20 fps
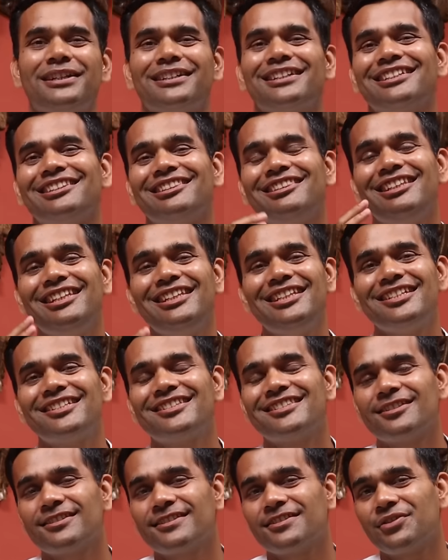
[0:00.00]
But
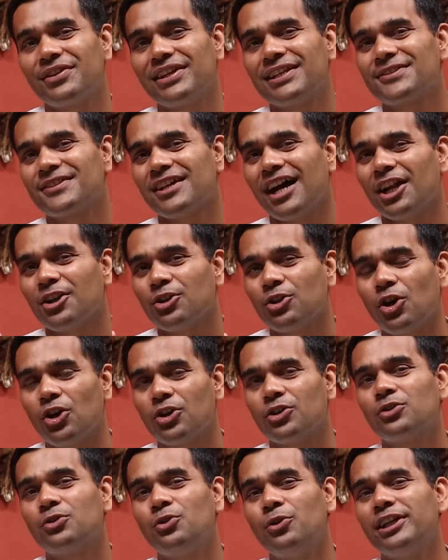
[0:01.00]
these drinks are
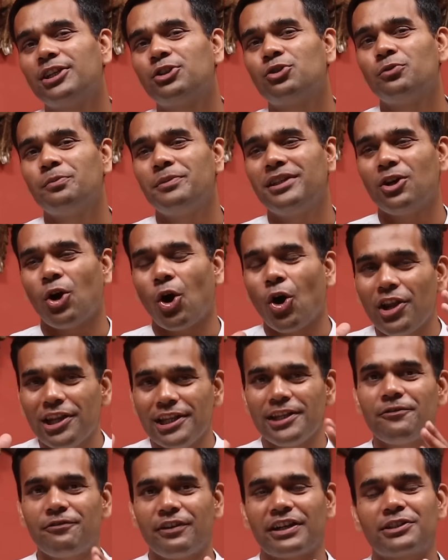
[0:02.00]
not going to be
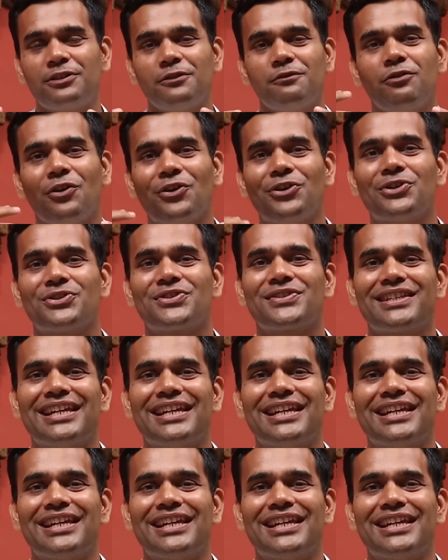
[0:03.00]
only effective for your